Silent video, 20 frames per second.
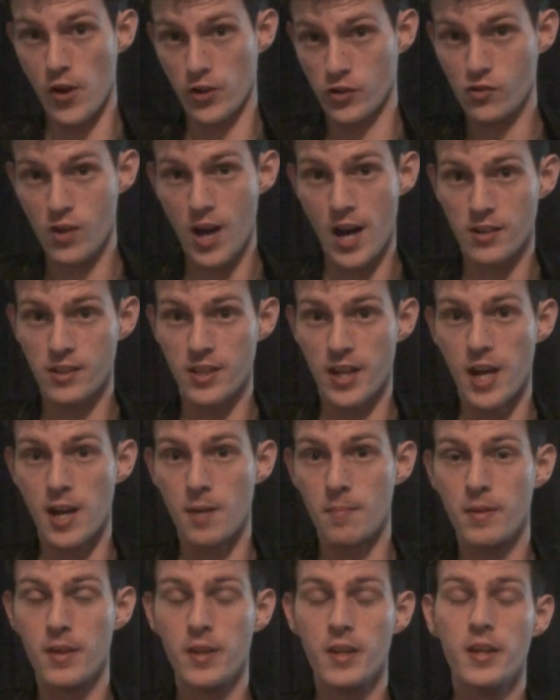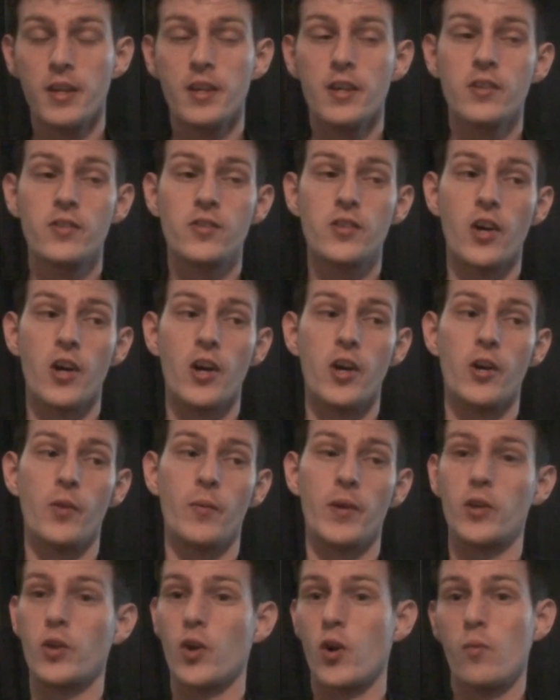Crash game. So
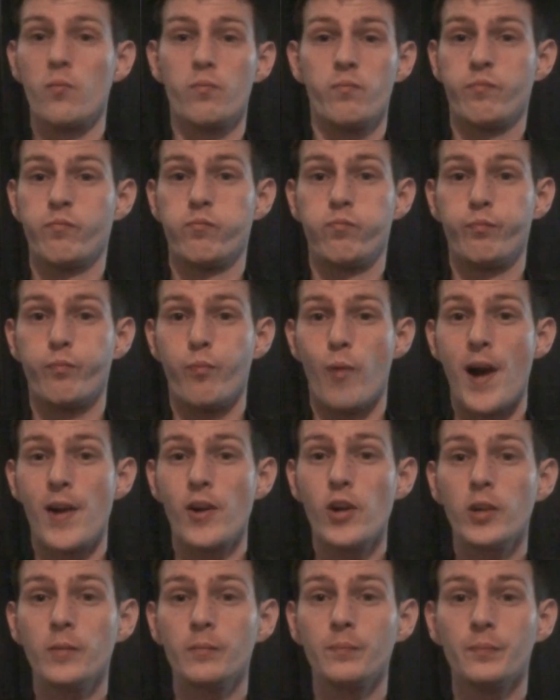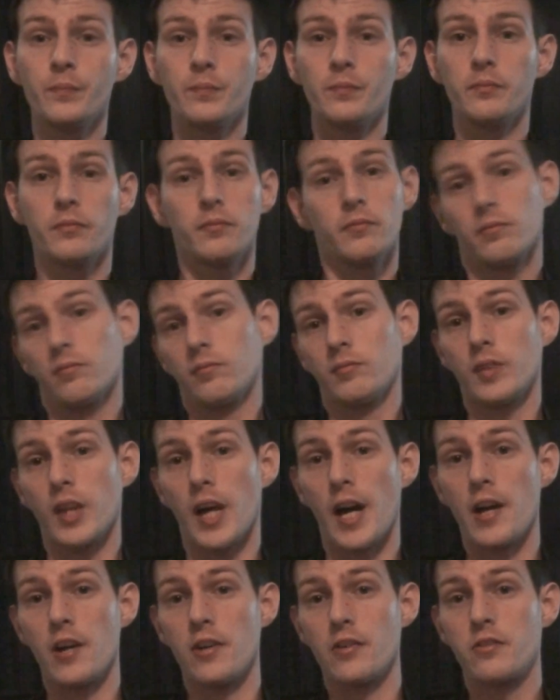we thought, why not?
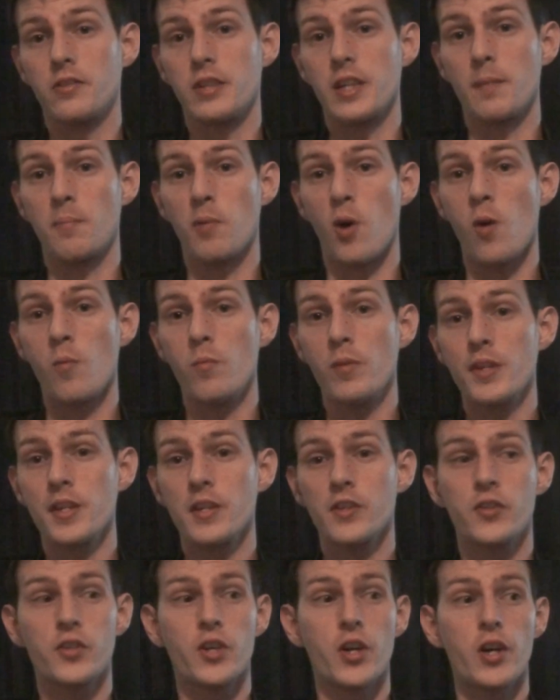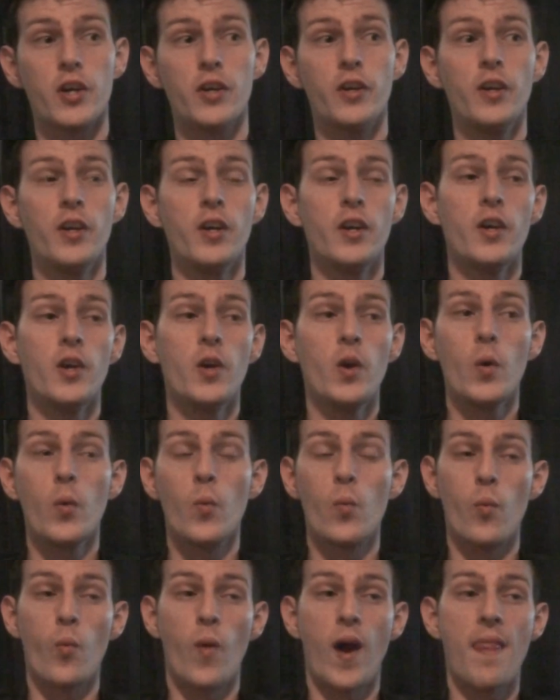I don't see a problem with it. So
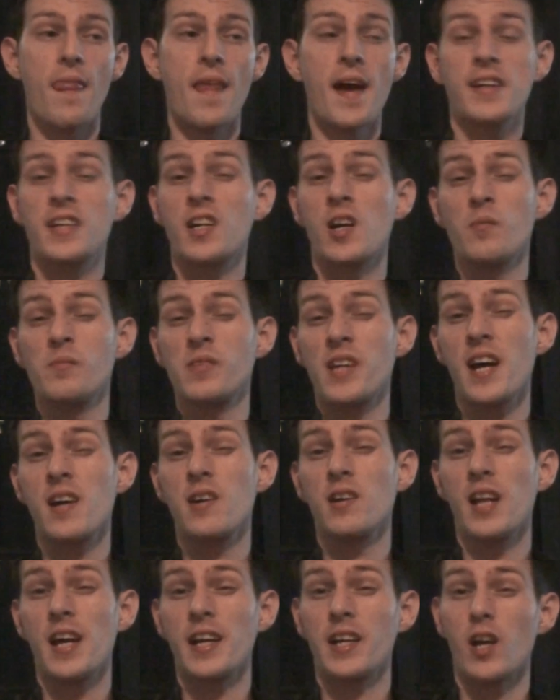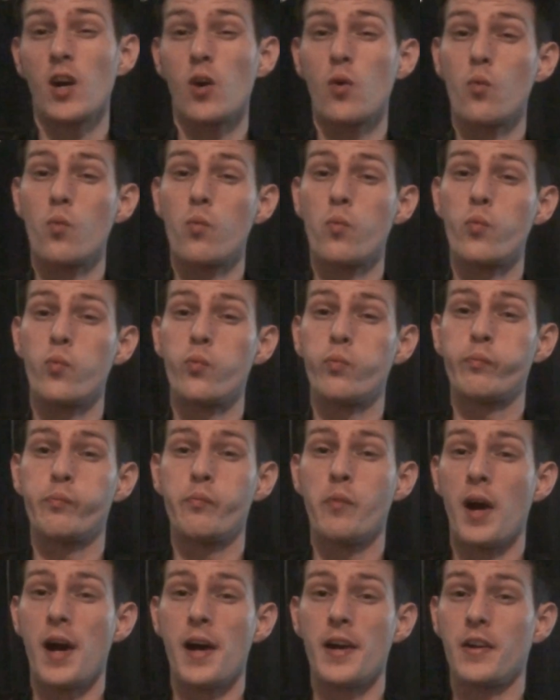when that comes out in
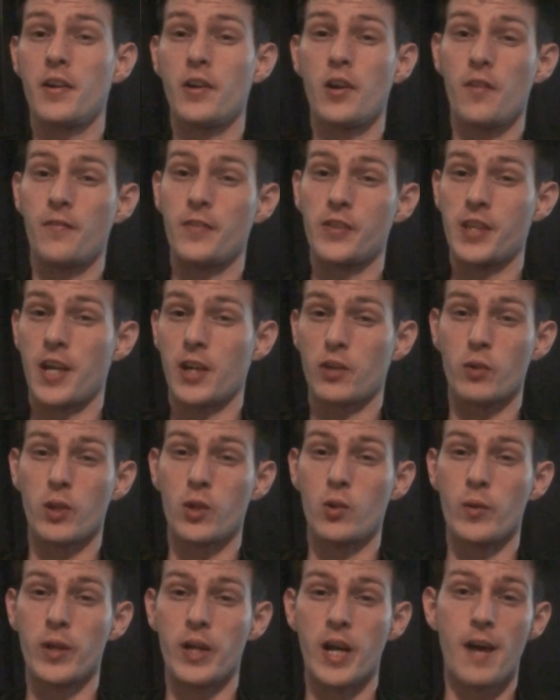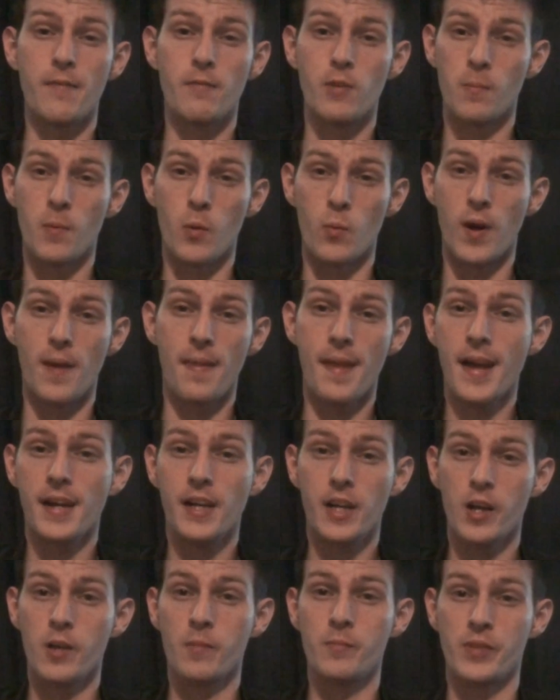I don't know if it's next week or week after, but when that
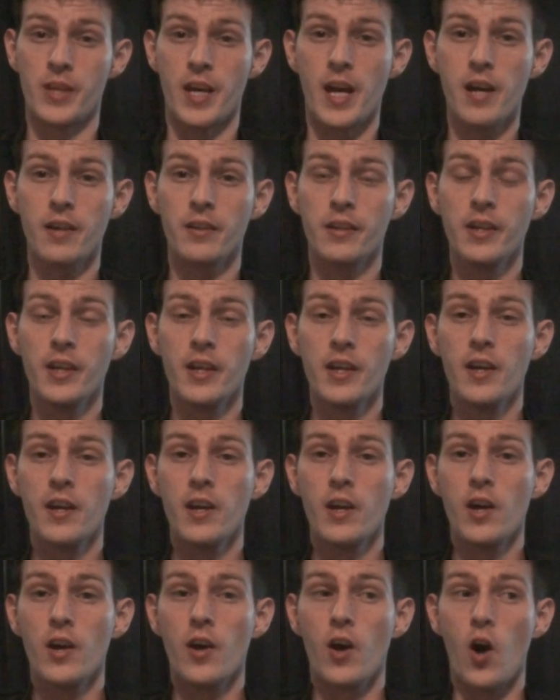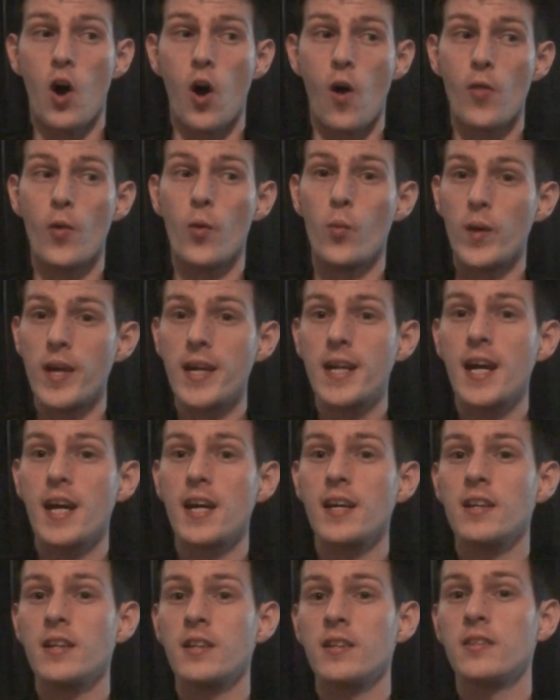comes out, on the
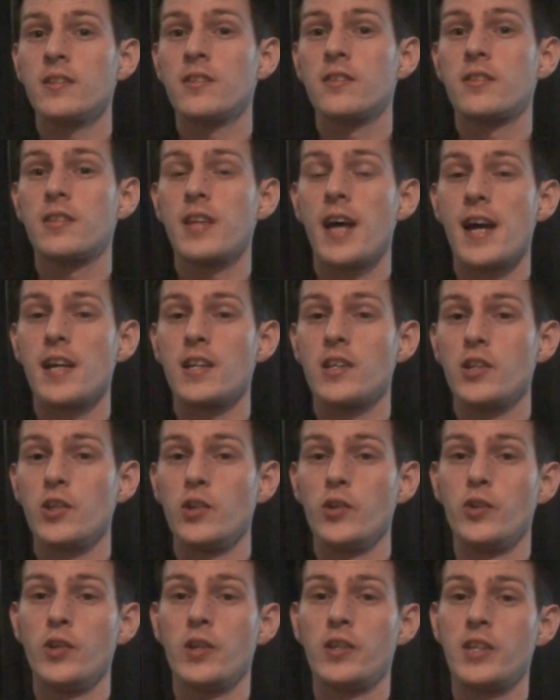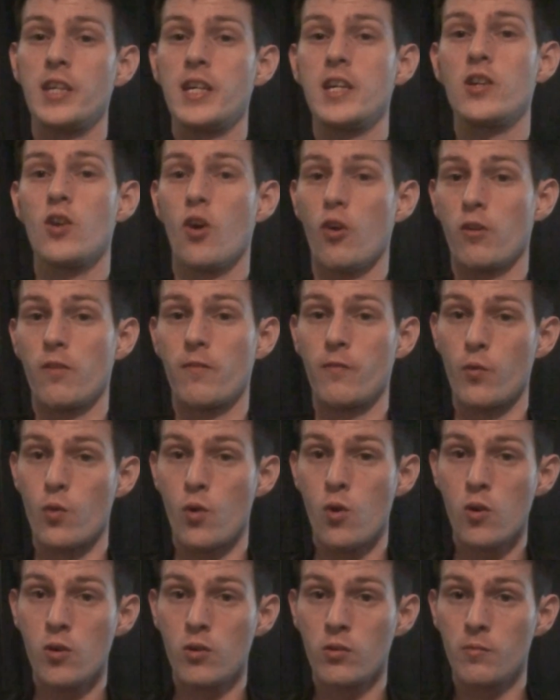weekends that you see God of
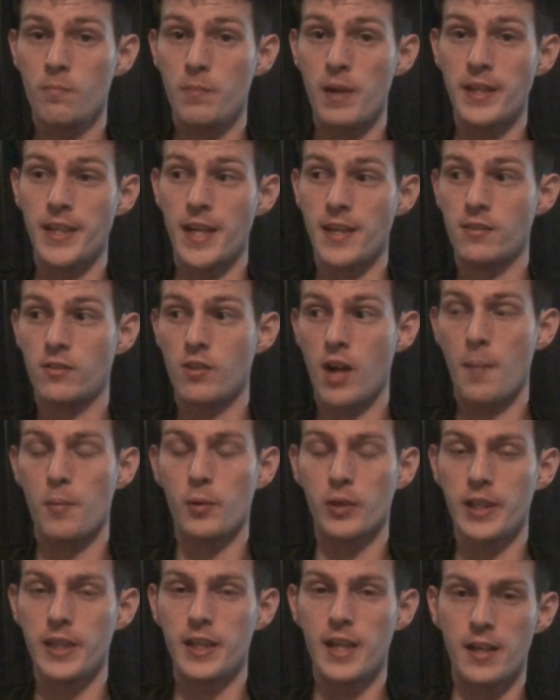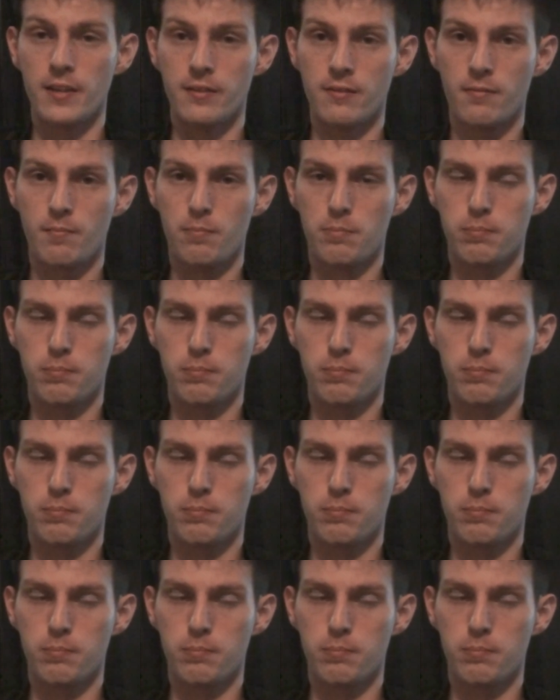War, being that Sniper Elite has